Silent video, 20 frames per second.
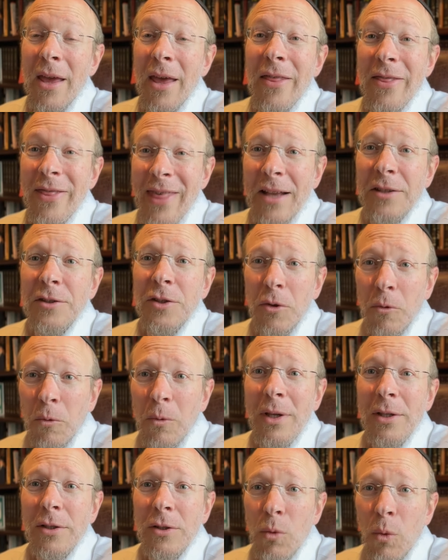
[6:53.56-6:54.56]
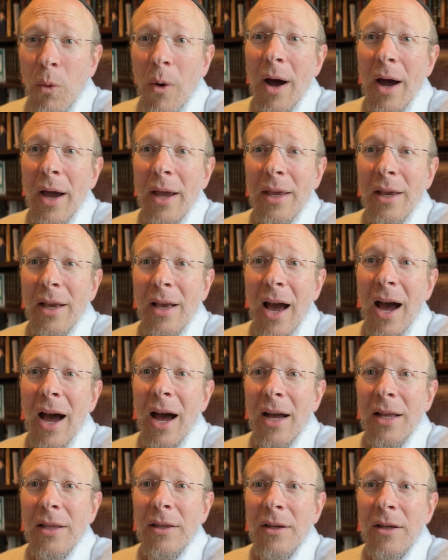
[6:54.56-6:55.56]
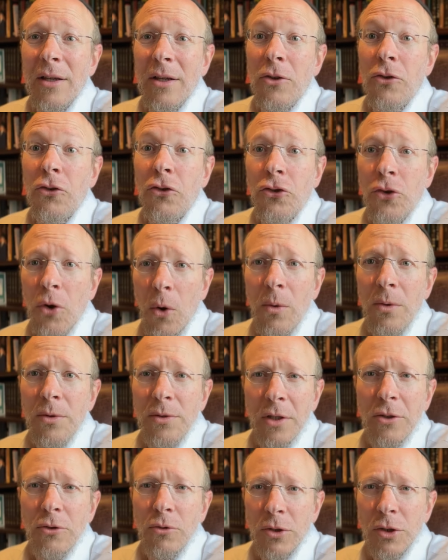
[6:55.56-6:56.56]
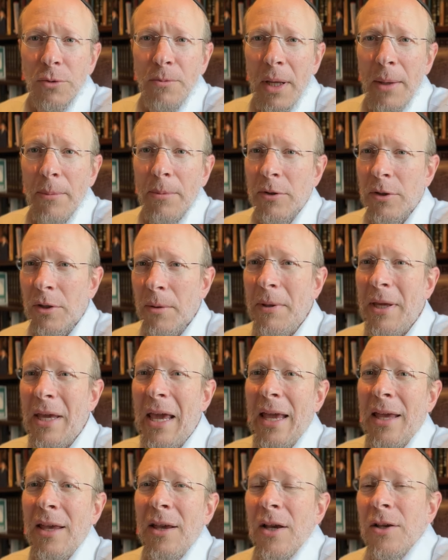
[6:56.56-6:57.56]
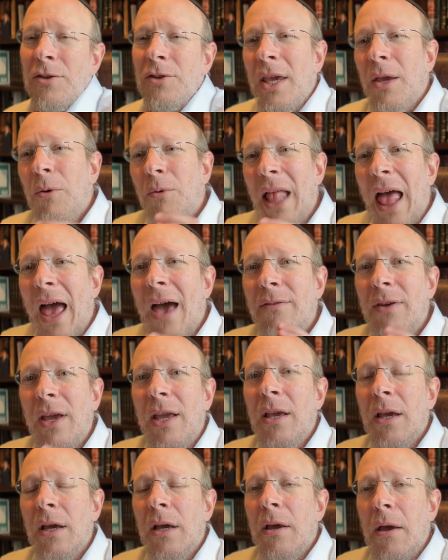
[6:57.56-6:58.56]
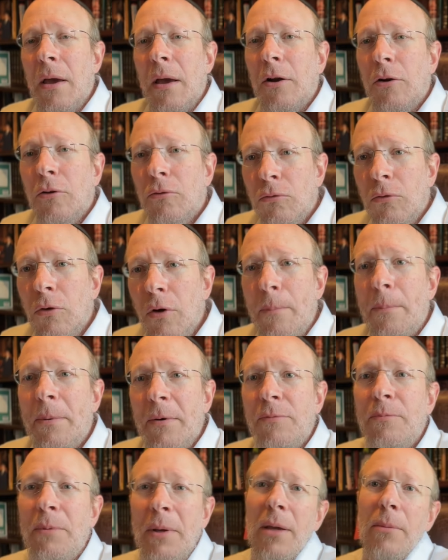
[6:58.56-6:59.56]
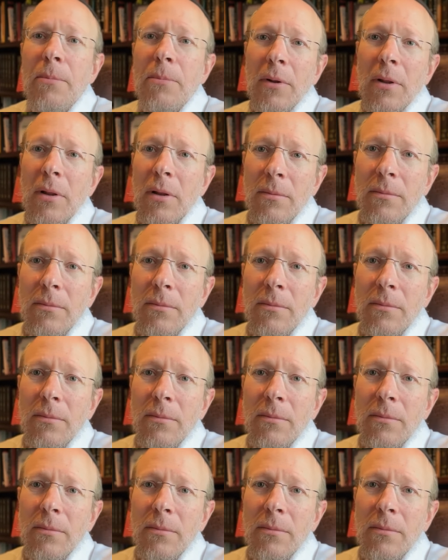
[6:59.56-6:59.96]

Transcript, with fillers: That's the reason why God chose the Jewish people to be a, see, he would have a group of people